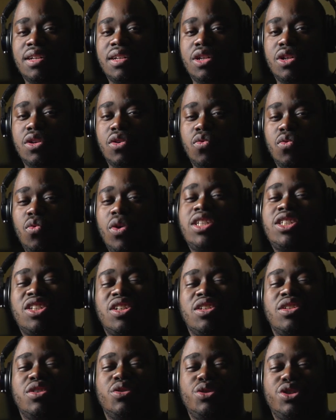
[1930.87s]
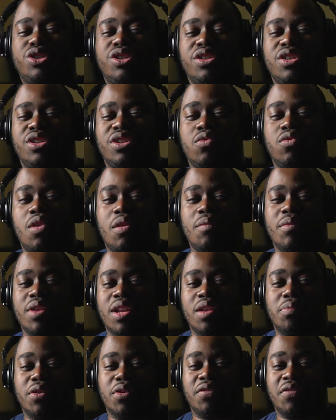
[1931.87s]
What solution do you want me to
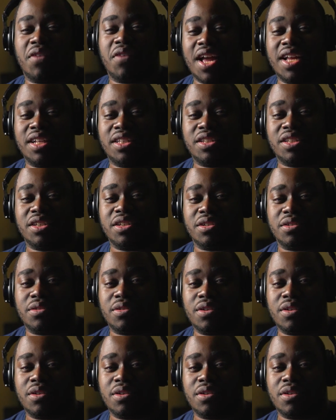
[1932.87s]
provide to you?